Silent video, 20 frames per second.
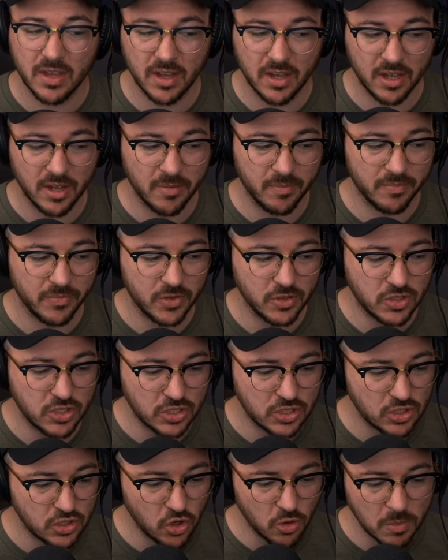There's
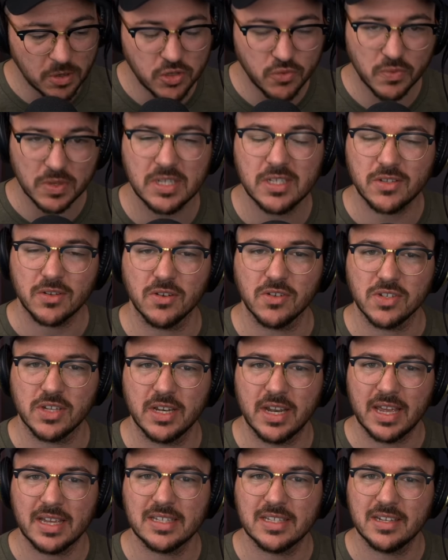just so much research that
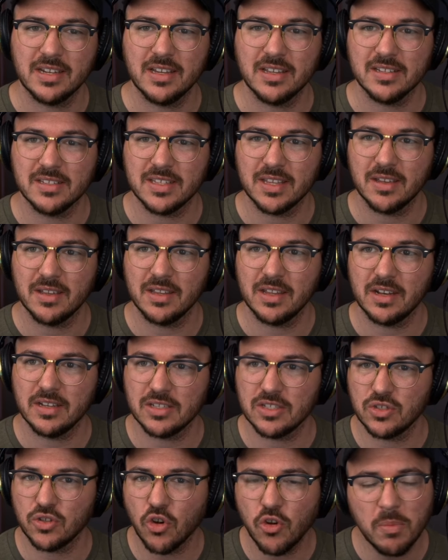NASA does that
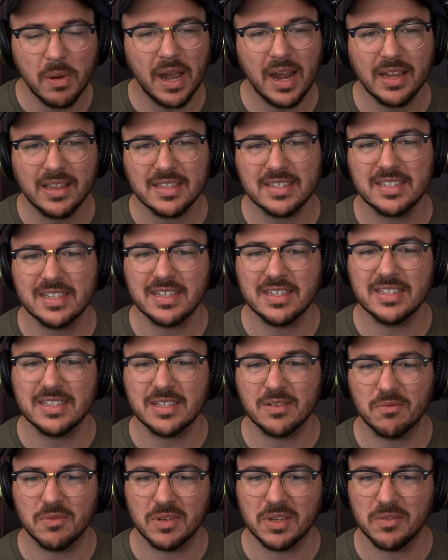is so behind the scenes
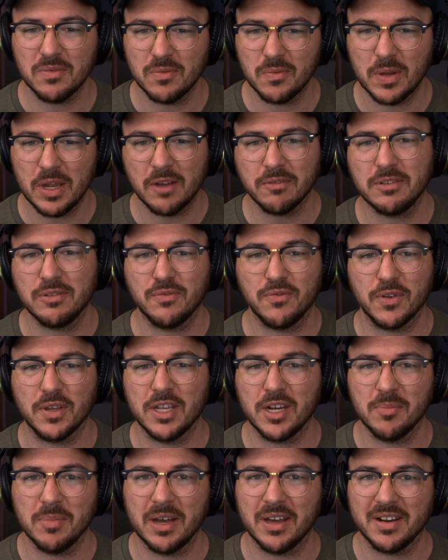that we often
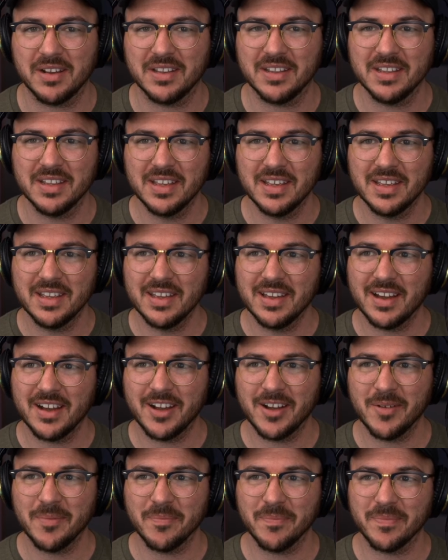forget about it.
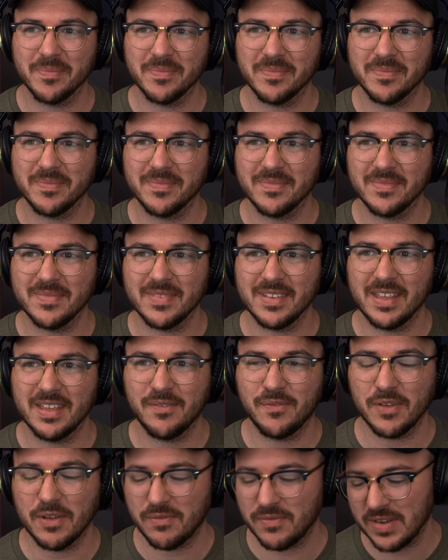
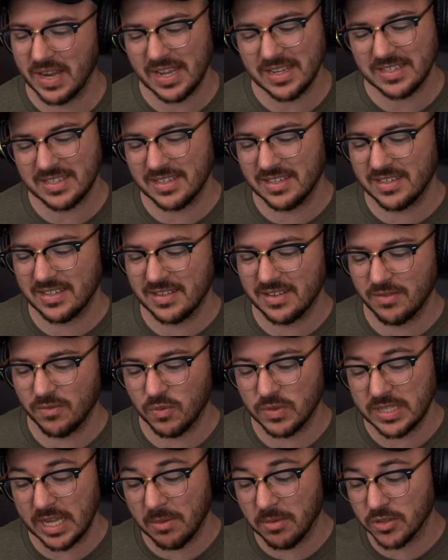If NASA
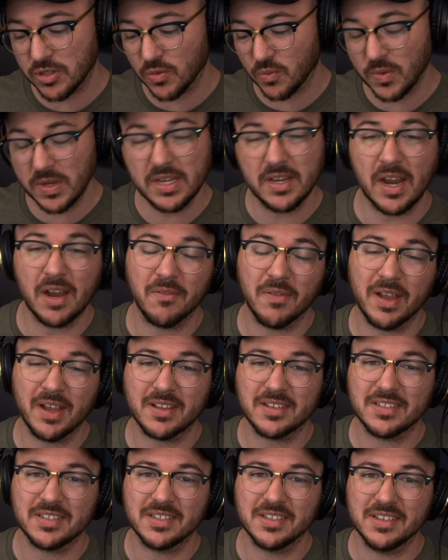was able to
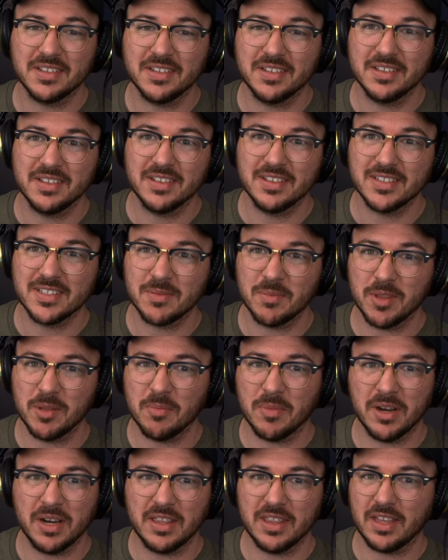redirect some of the
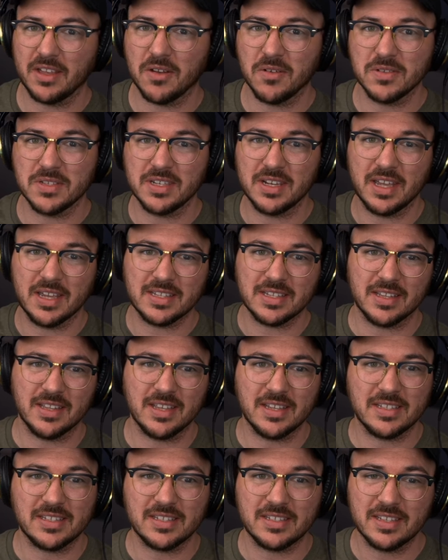money that goes into
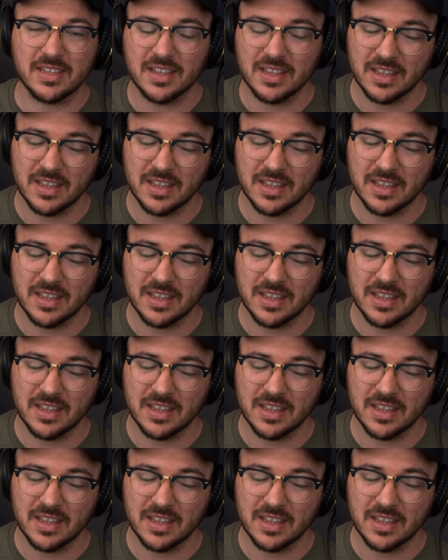SLS